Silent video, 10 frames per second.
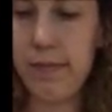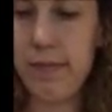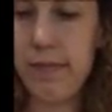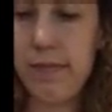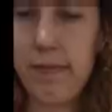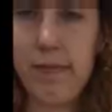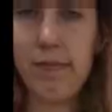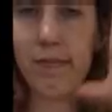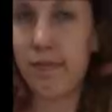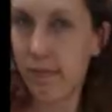
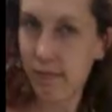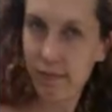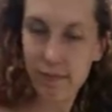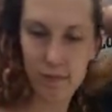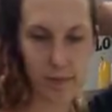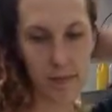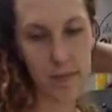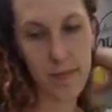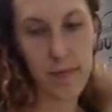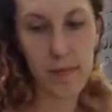
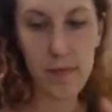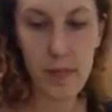(no one is talking)